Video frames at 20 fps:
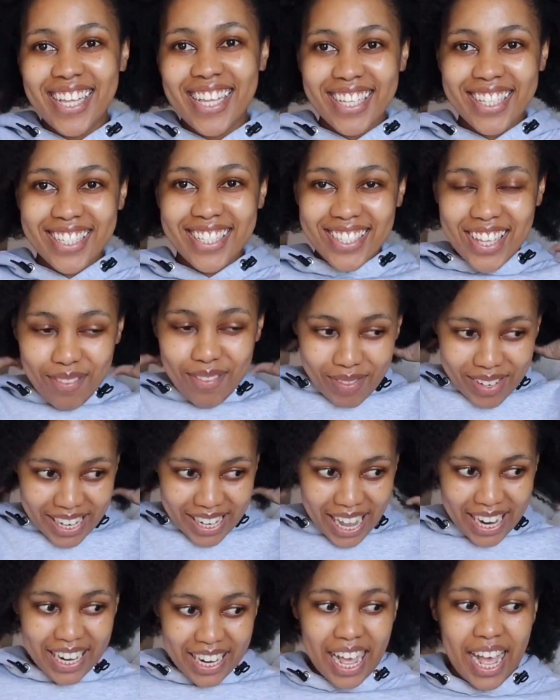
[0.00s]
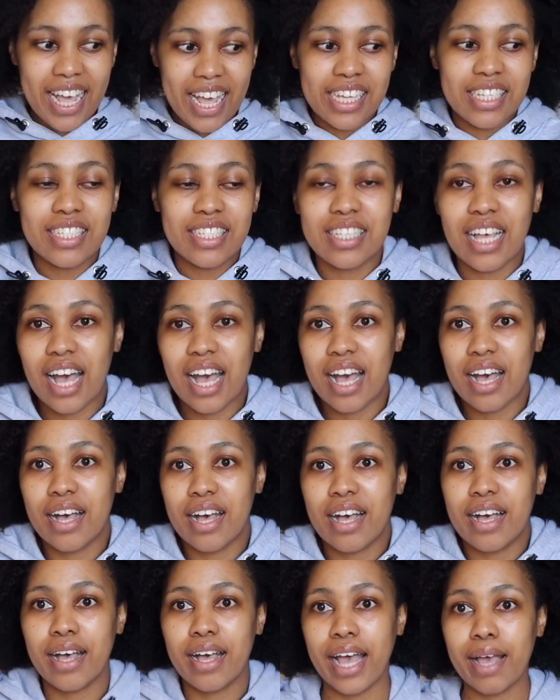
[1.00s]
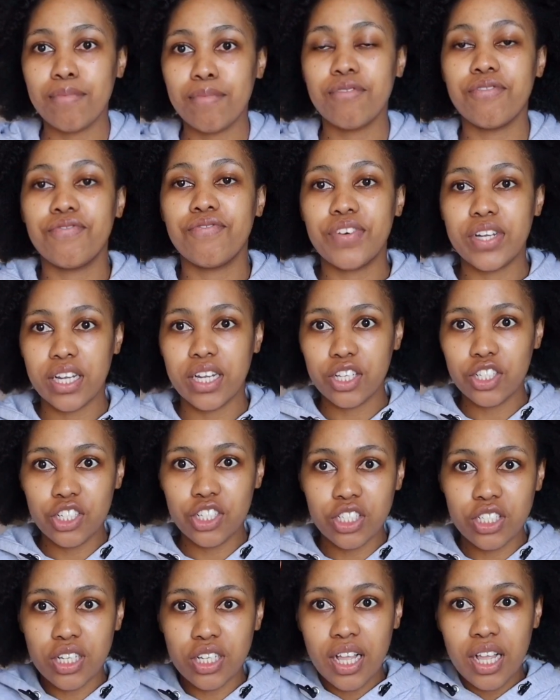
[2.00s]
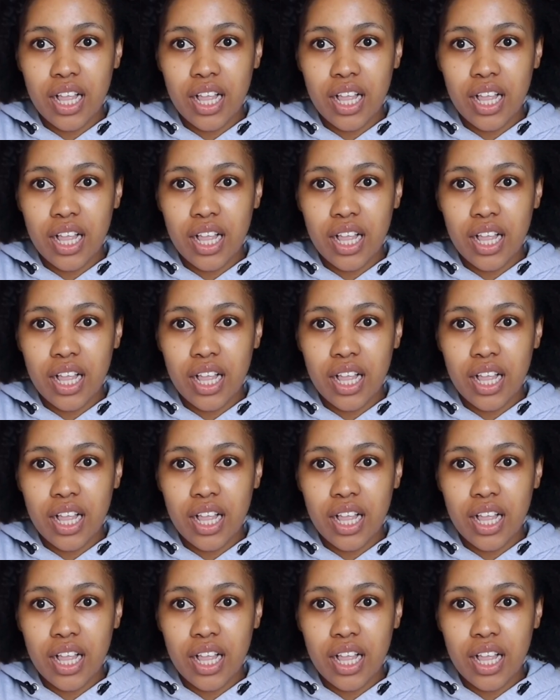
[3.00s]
So I'm done, guys. I'm finished.